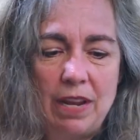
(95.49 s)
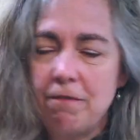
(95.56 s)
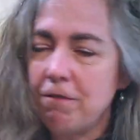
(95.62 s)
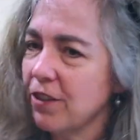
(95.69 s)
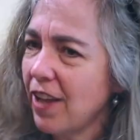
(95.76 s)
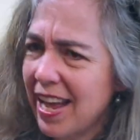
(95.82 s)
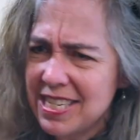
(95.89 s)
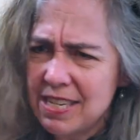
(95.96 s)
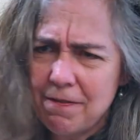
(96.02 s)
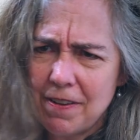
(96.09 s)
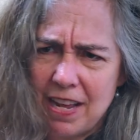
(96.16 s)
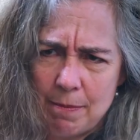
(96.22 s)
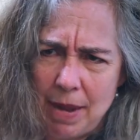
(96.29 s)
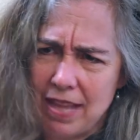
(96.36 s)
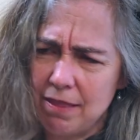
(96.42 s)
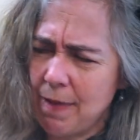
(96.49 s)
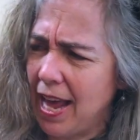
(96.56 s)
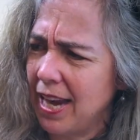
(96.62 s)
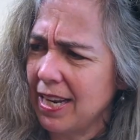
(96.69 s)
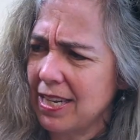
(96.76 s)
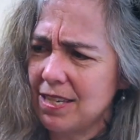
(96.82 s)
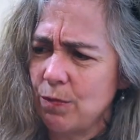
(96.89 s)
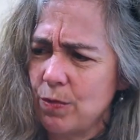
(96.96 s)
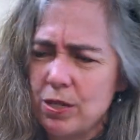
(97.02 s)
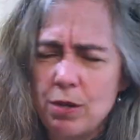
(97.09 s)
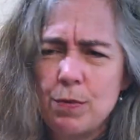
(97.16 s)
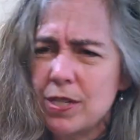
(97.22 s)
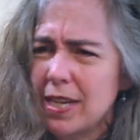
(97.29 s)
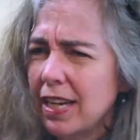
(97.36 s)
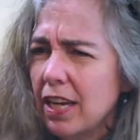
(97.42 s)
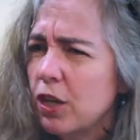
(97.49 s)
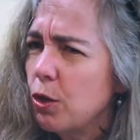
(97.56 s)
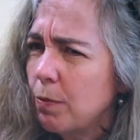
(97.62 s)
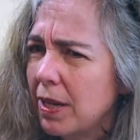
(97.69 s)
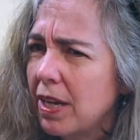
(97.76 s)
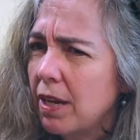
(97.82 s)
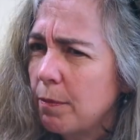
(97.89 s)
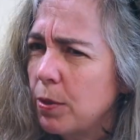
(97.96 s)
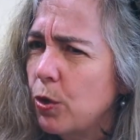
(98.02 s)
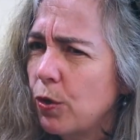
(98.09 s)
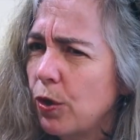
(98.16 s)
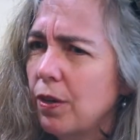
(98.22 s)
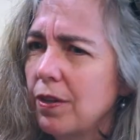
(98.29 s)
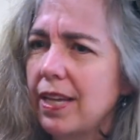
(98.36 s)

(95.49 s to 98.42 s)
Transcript: in, philosophy and mathematics and was almost like a human computer.